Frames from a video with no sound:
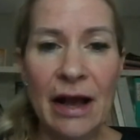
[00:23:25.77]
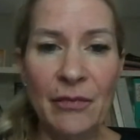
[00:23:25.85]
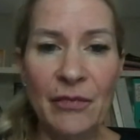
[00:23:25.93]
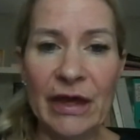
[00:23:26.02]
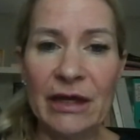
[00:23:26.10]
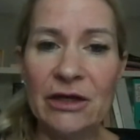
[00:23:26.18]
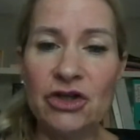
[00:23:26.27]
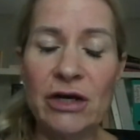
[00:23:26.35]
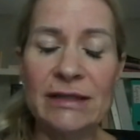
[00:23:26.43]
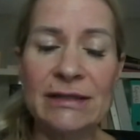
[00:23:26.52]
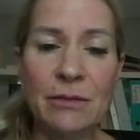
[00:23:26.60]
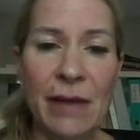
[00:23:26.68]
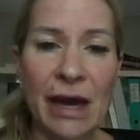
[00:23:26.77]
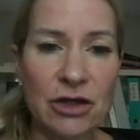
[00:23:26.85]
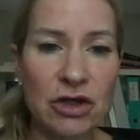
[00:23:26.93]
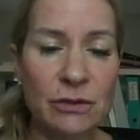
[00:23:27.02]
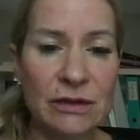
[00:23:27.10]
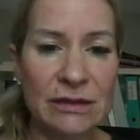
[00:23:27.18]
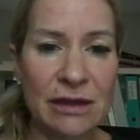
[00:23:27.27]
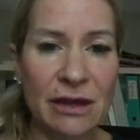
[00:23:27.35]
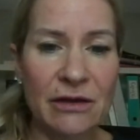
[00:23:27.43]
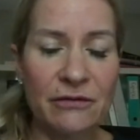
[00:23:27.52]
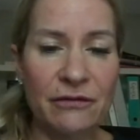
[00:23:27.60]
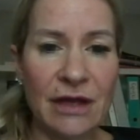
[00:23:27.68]
they can address the management
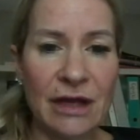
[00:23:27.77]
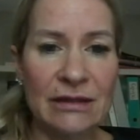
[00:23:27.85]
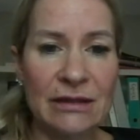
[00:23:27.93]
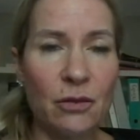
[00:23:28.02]
side of things,